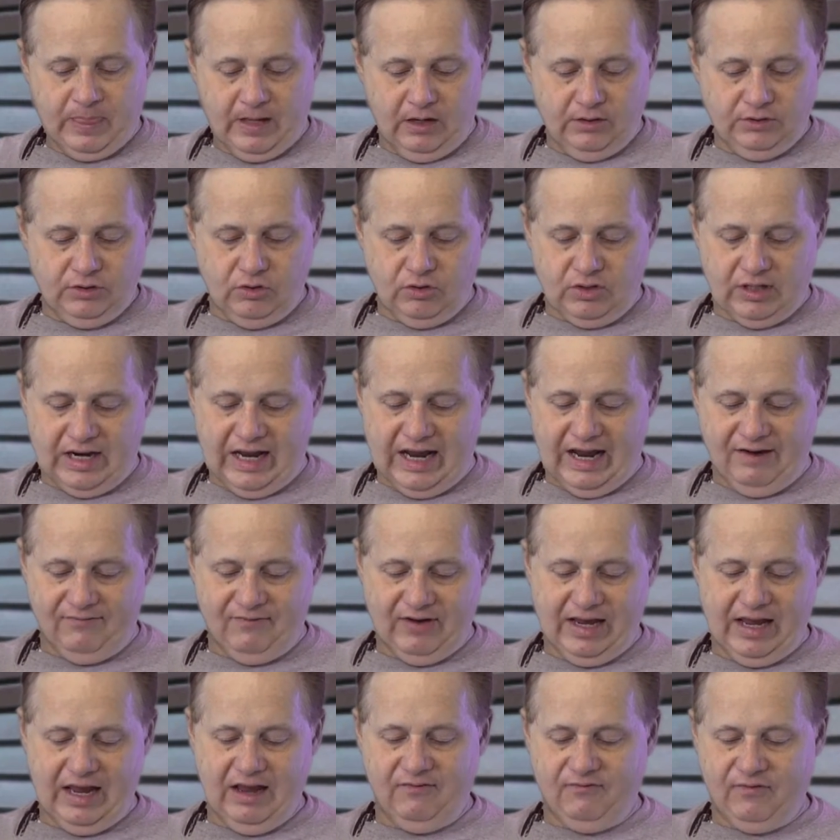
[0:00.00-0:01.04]
You could have
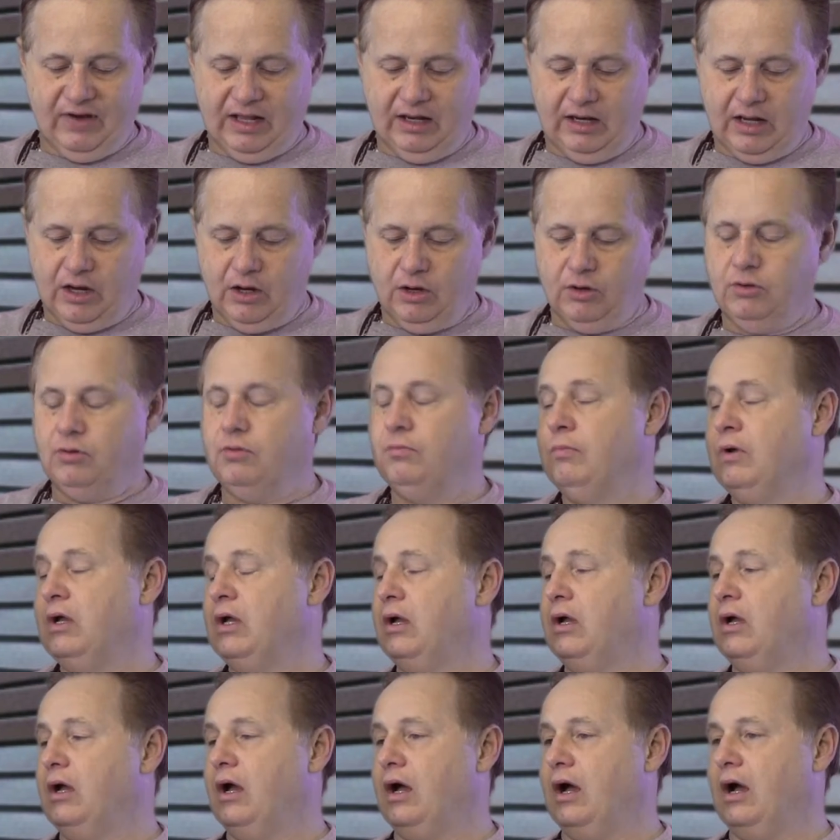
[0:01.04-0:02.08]
a FLO
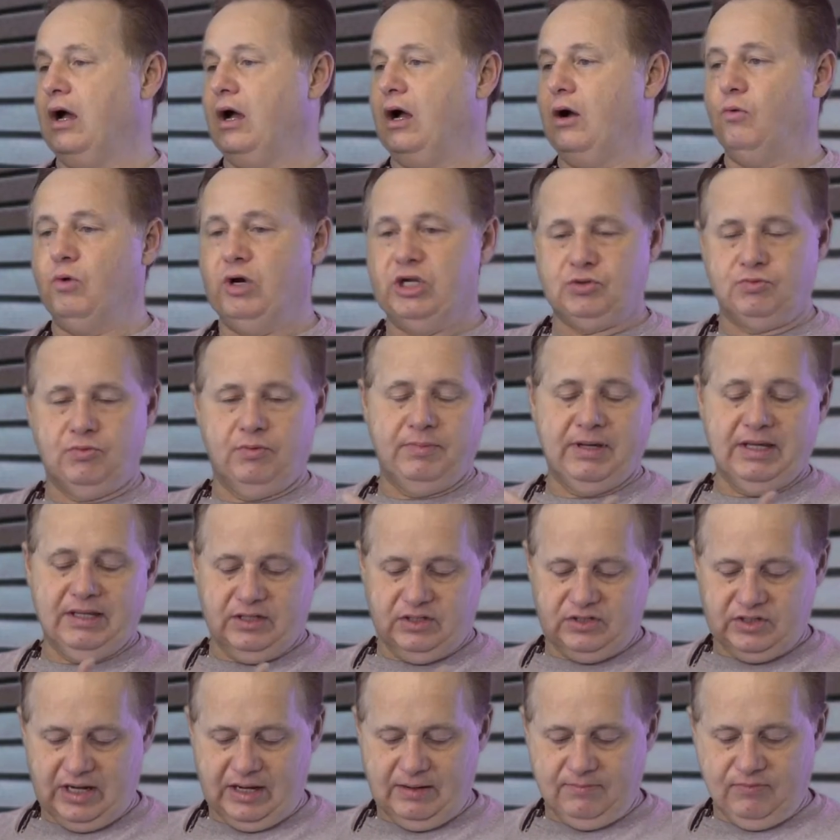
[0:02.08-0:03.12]
which would be the
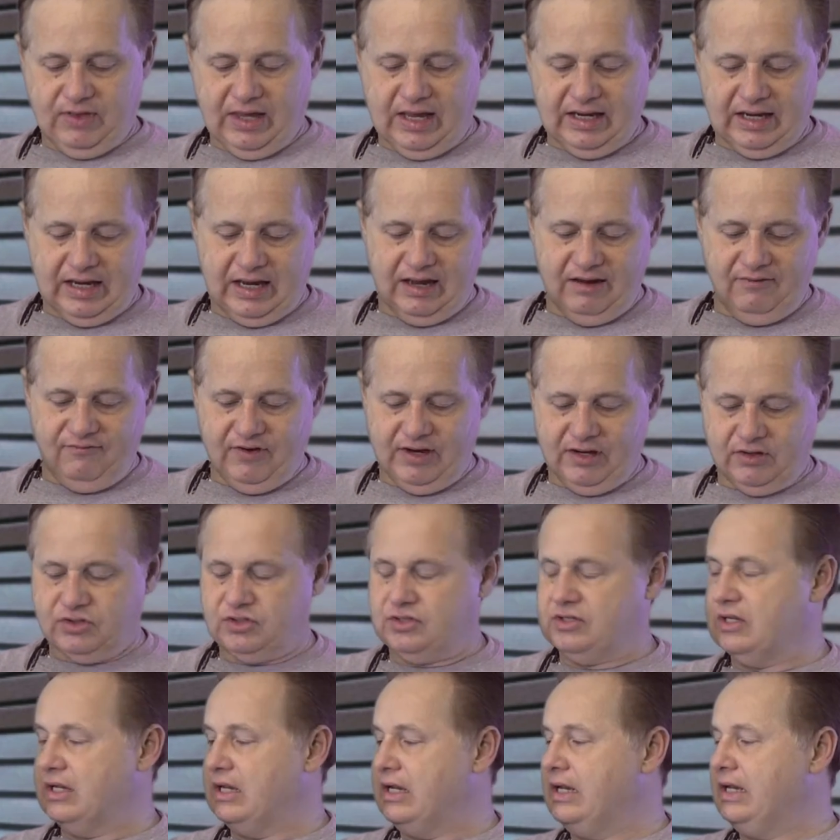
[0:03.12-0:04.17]
same thing, a
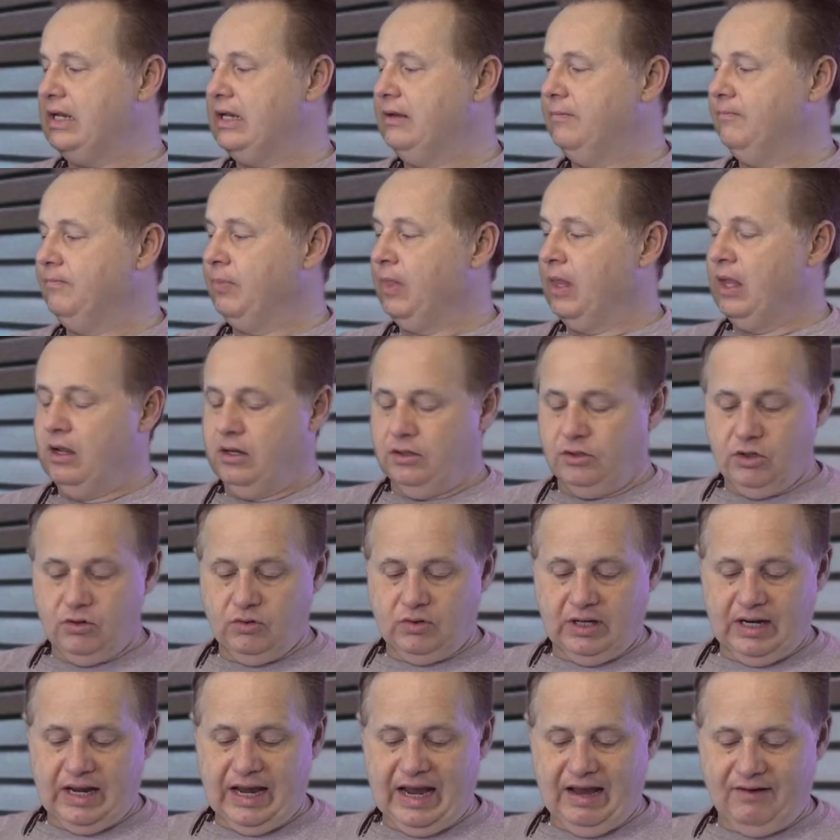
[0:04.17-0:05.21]
FLC. You
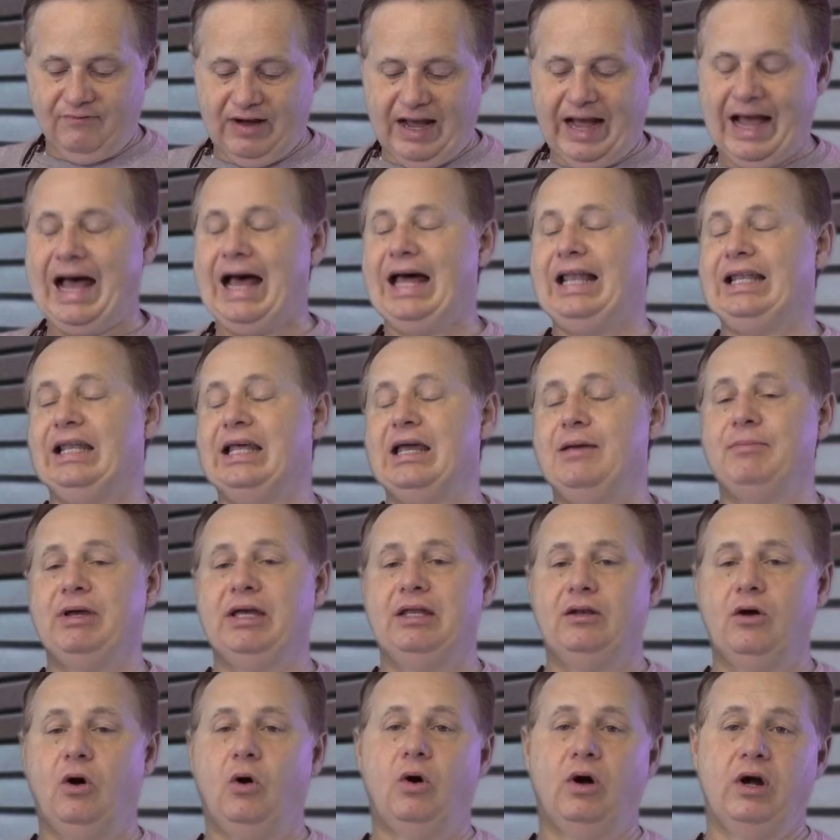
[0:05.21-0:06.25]
could have a high
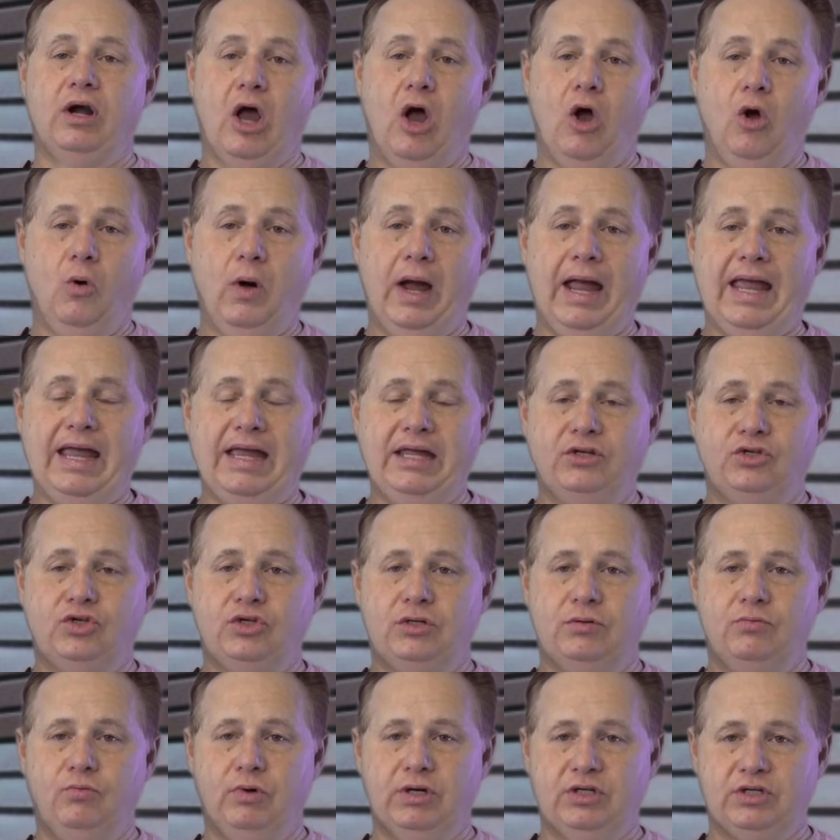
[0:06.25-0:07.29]
limit or an
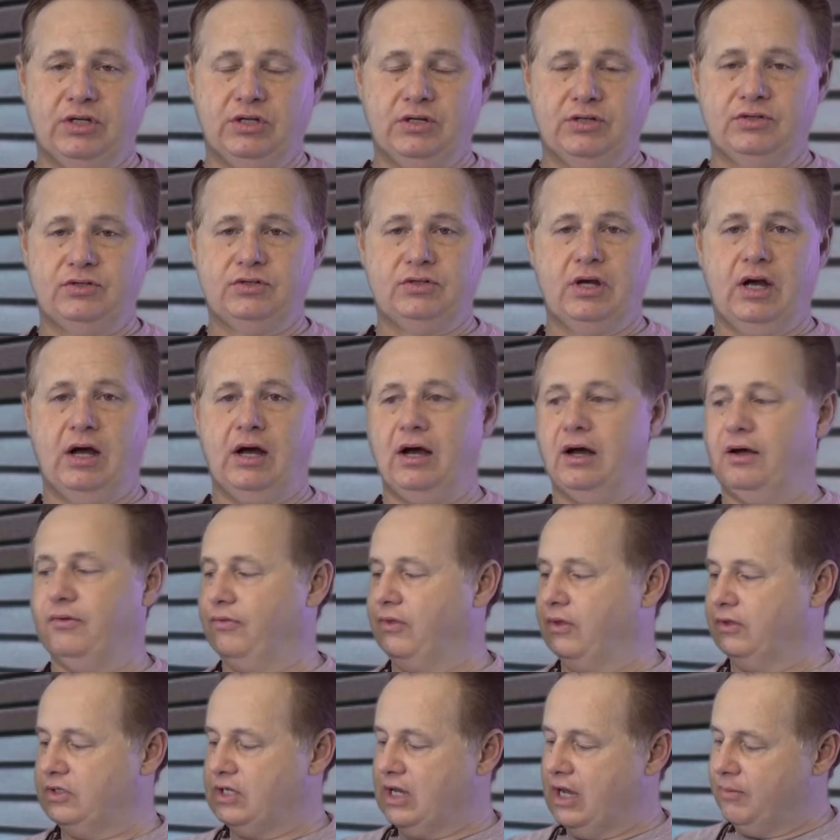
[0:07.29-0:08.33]
OH, which is
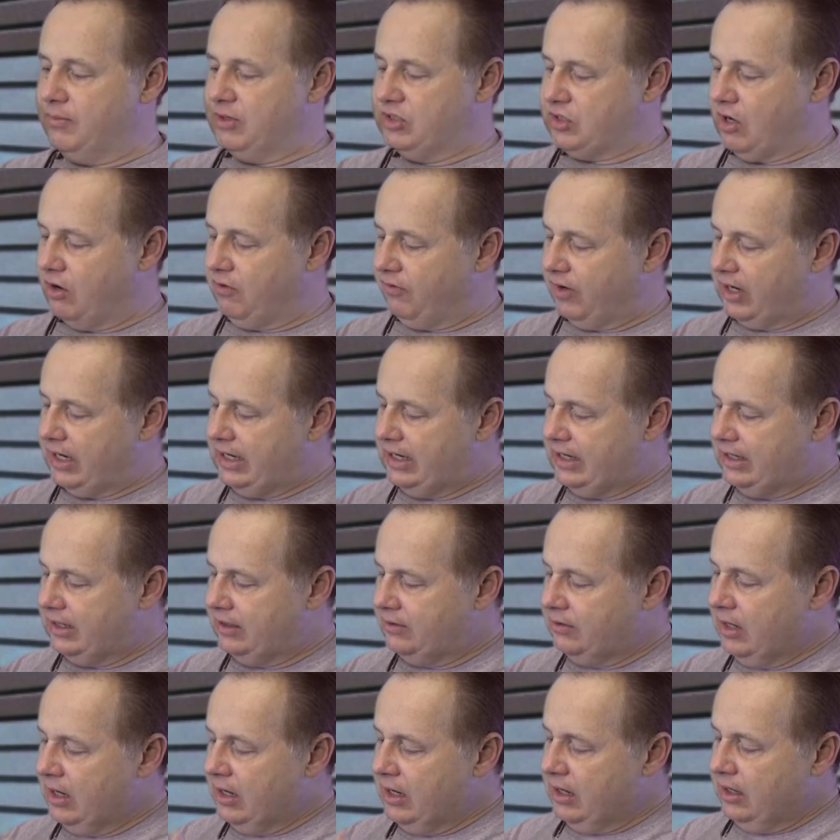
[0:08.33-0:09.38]
the tub is
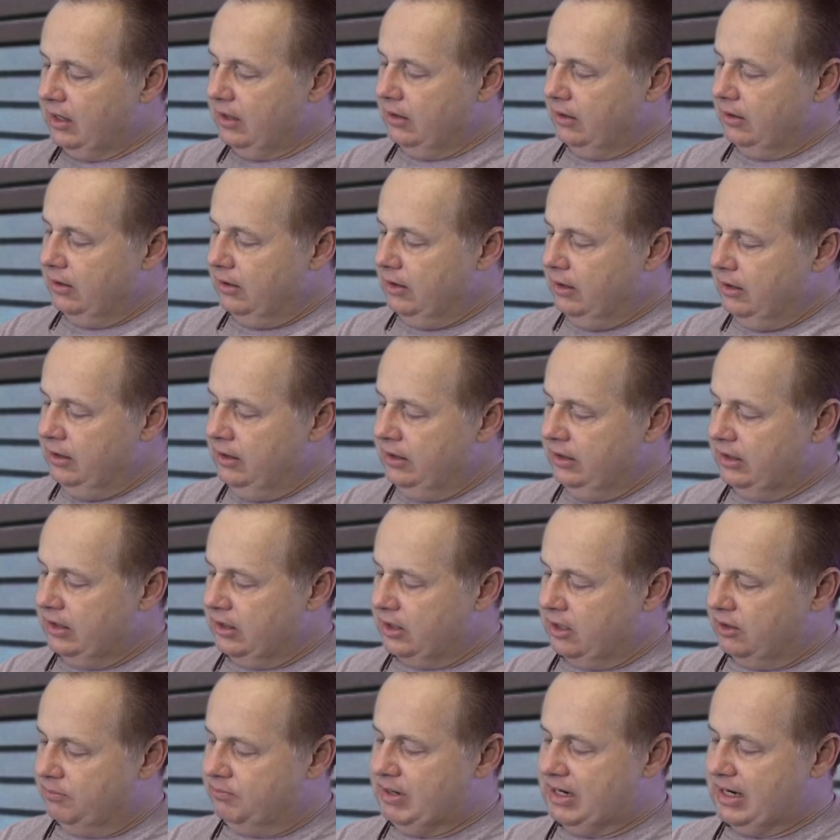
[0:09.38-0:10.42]
overheated. It
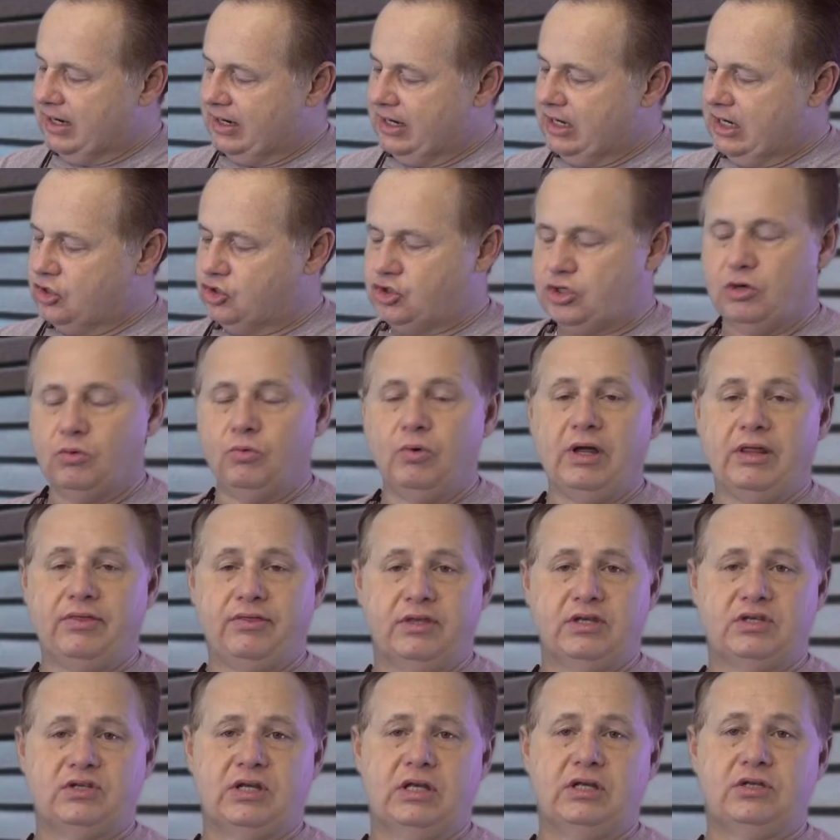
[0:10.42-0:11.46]
could be an issue with
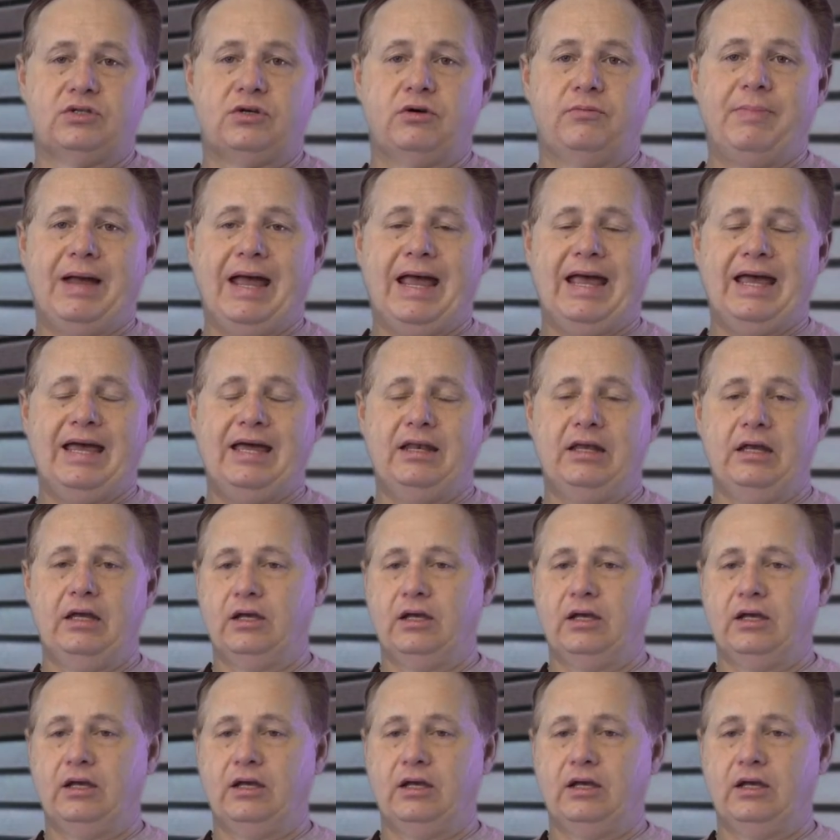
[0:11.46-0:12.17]
the sensor bad.